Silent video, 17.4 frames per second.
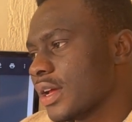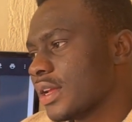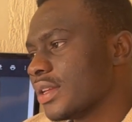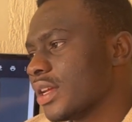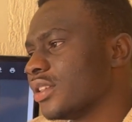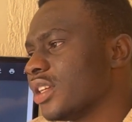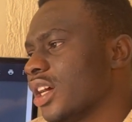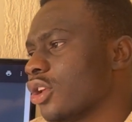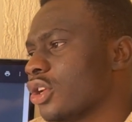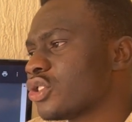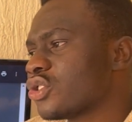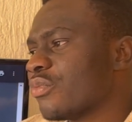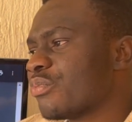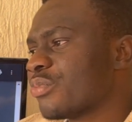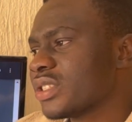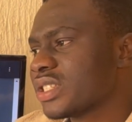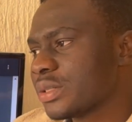Now, there are lots
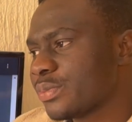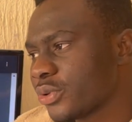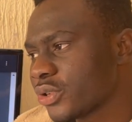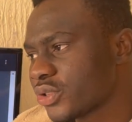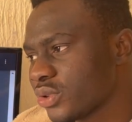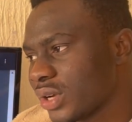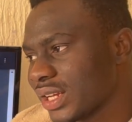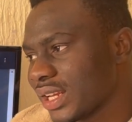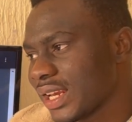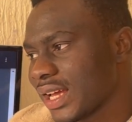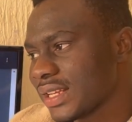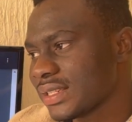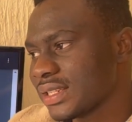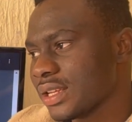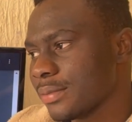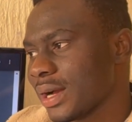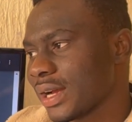of principles to
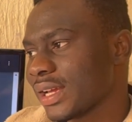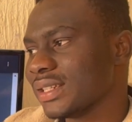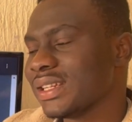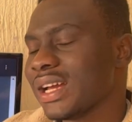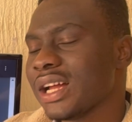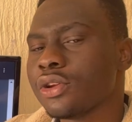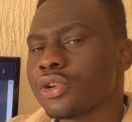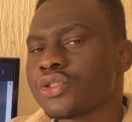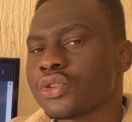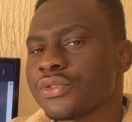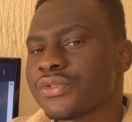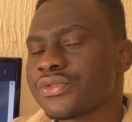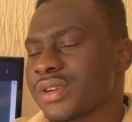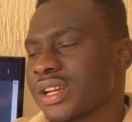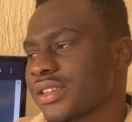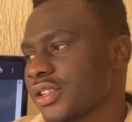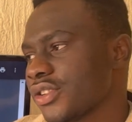analyzing the market. There are lots of
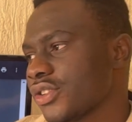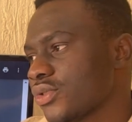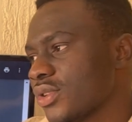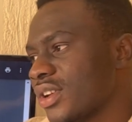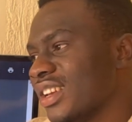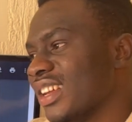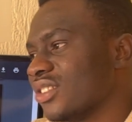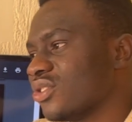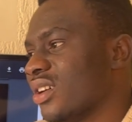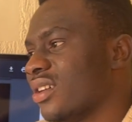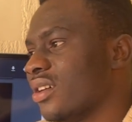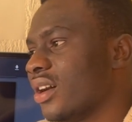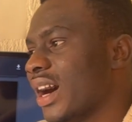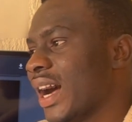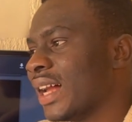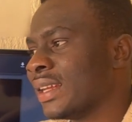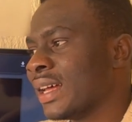strategies to
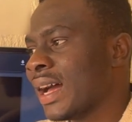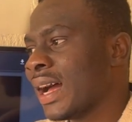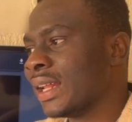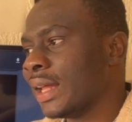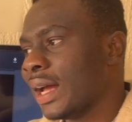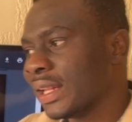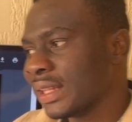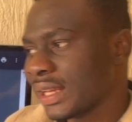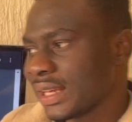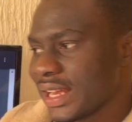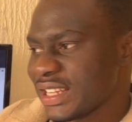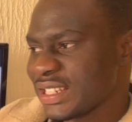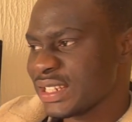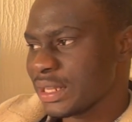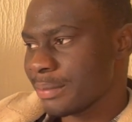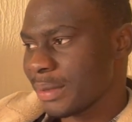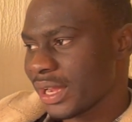
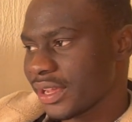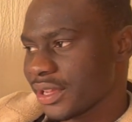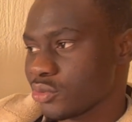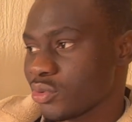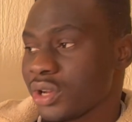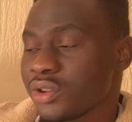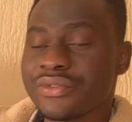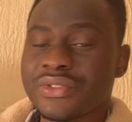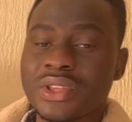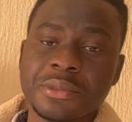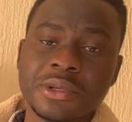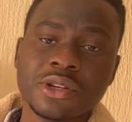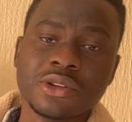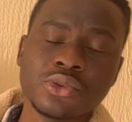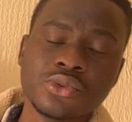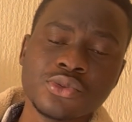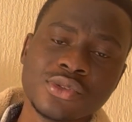analyzing the market. One of them
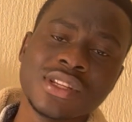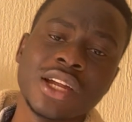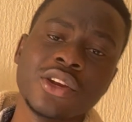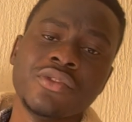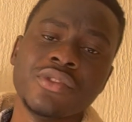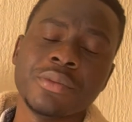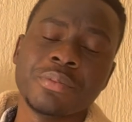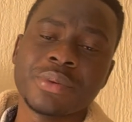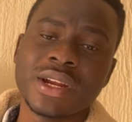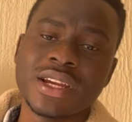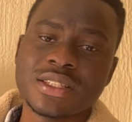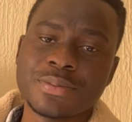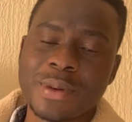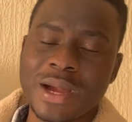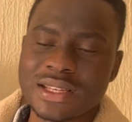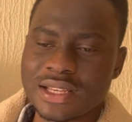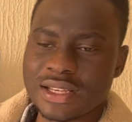includes that of the price
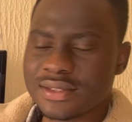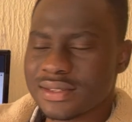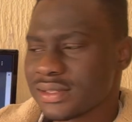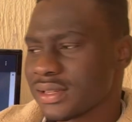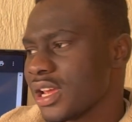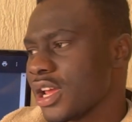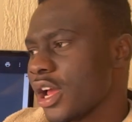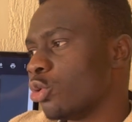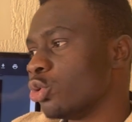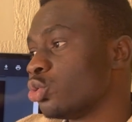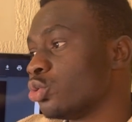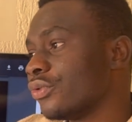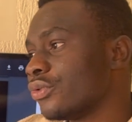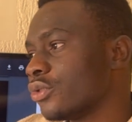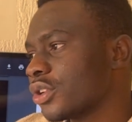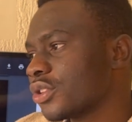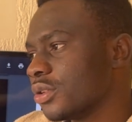patterns, which
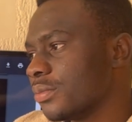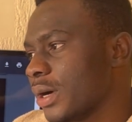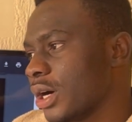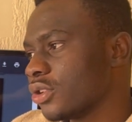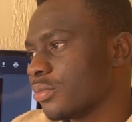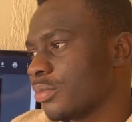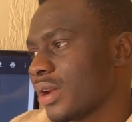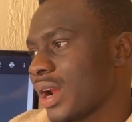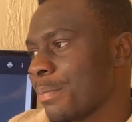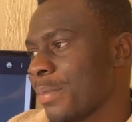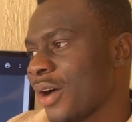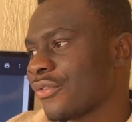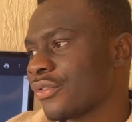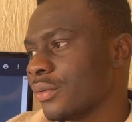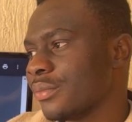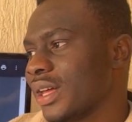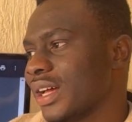we've talked about. But apart
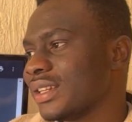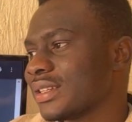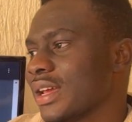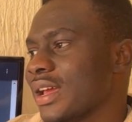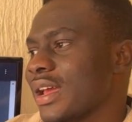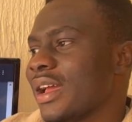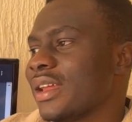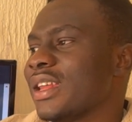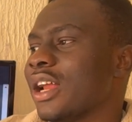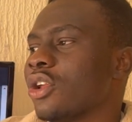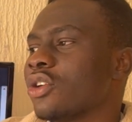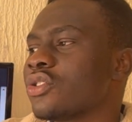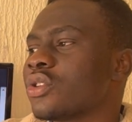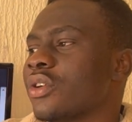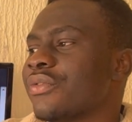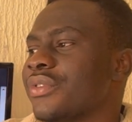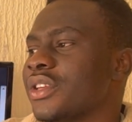from that, there are
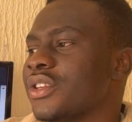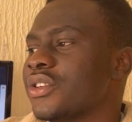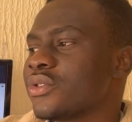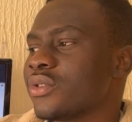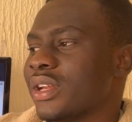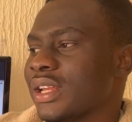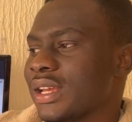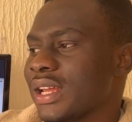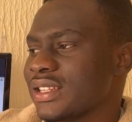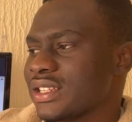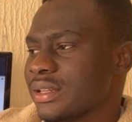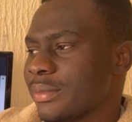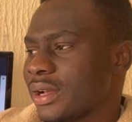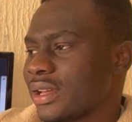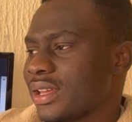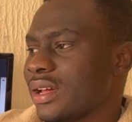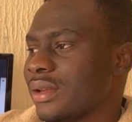lots of things to analyze the
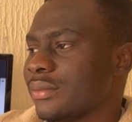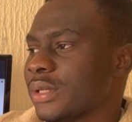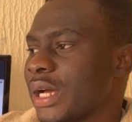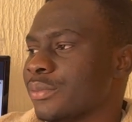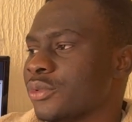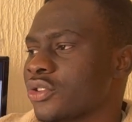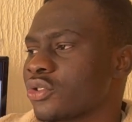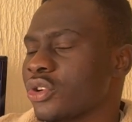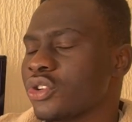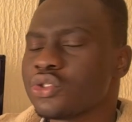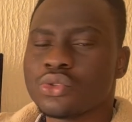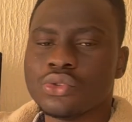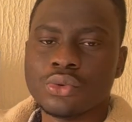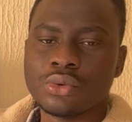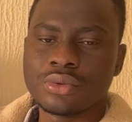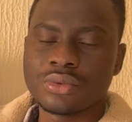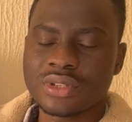market. I'm just going
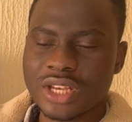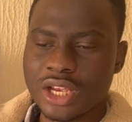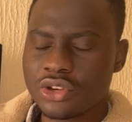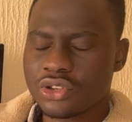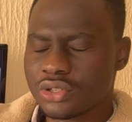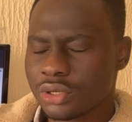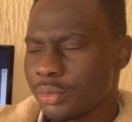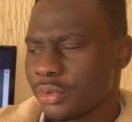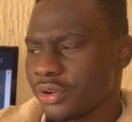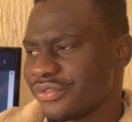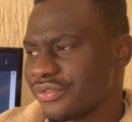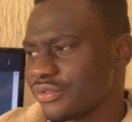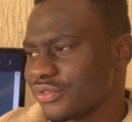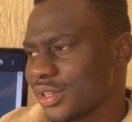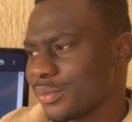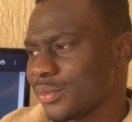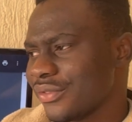to tell you some
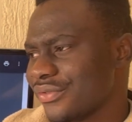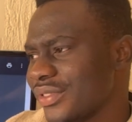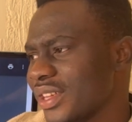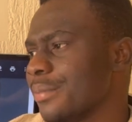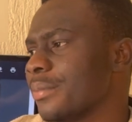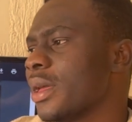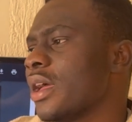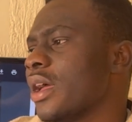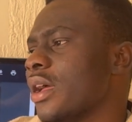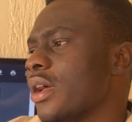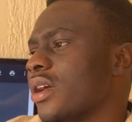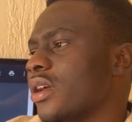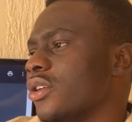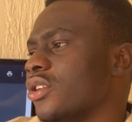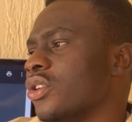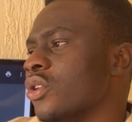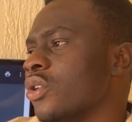of them,
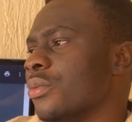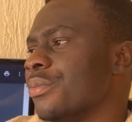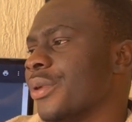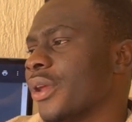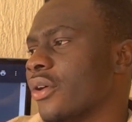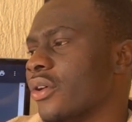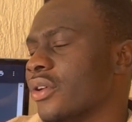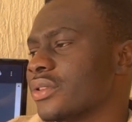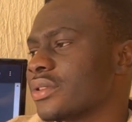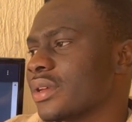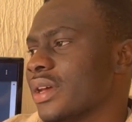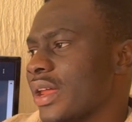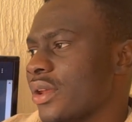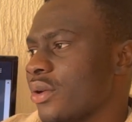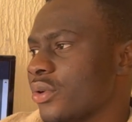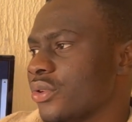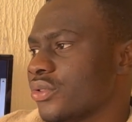you know, because
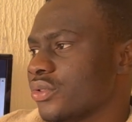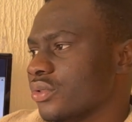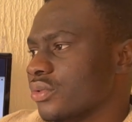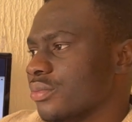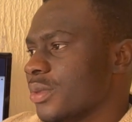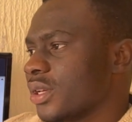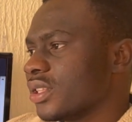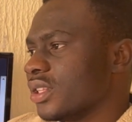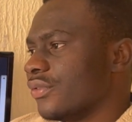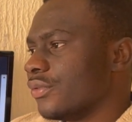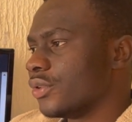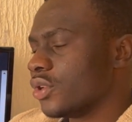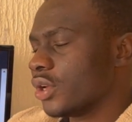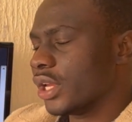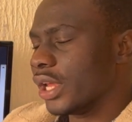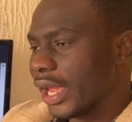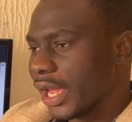I don't want to make the
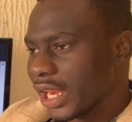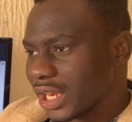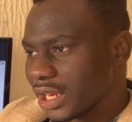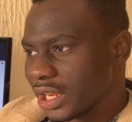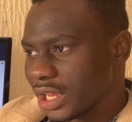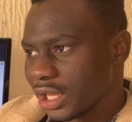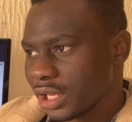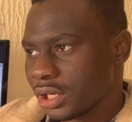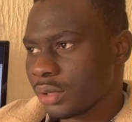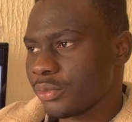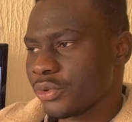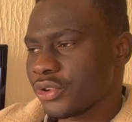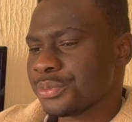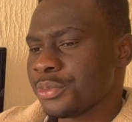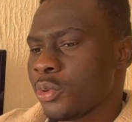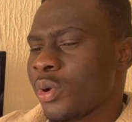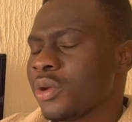video
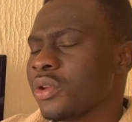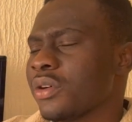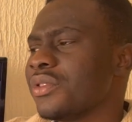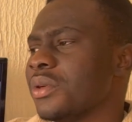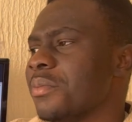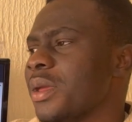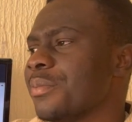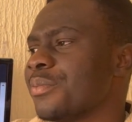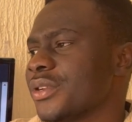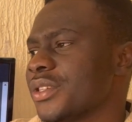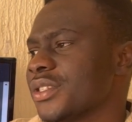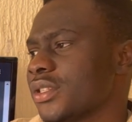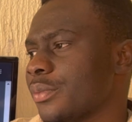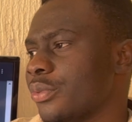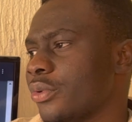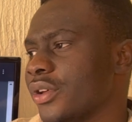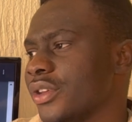enormous. But one of the main
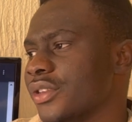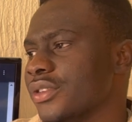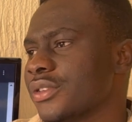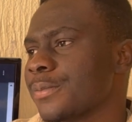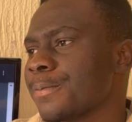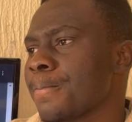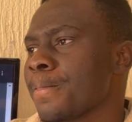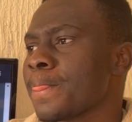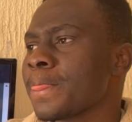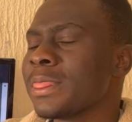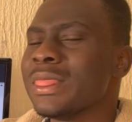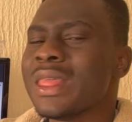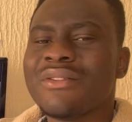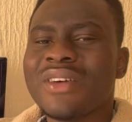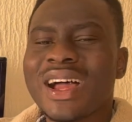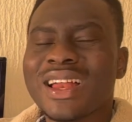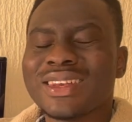principles is
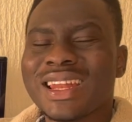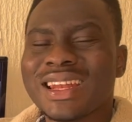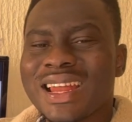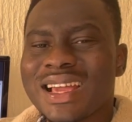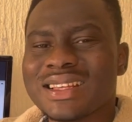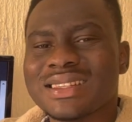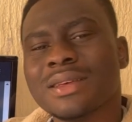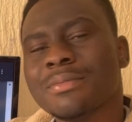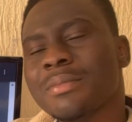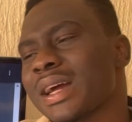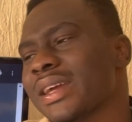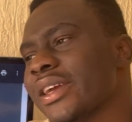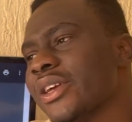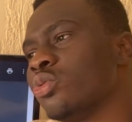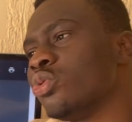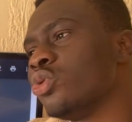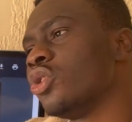never analyze the
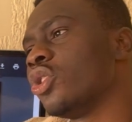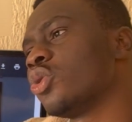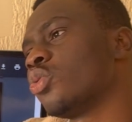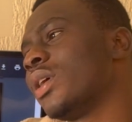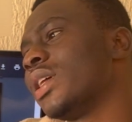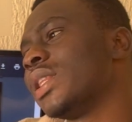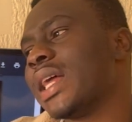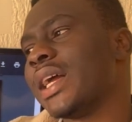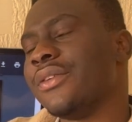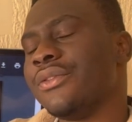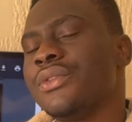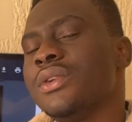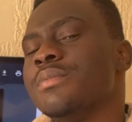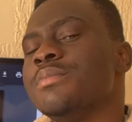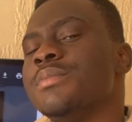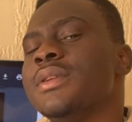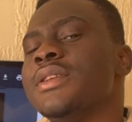market with just one time
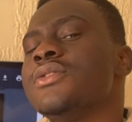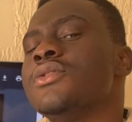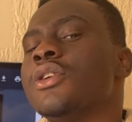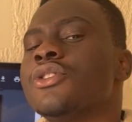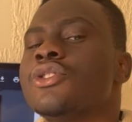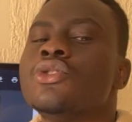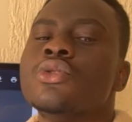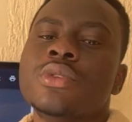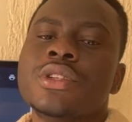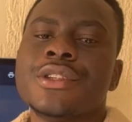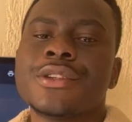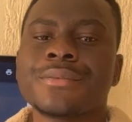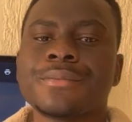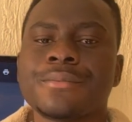frame. Please don't do it.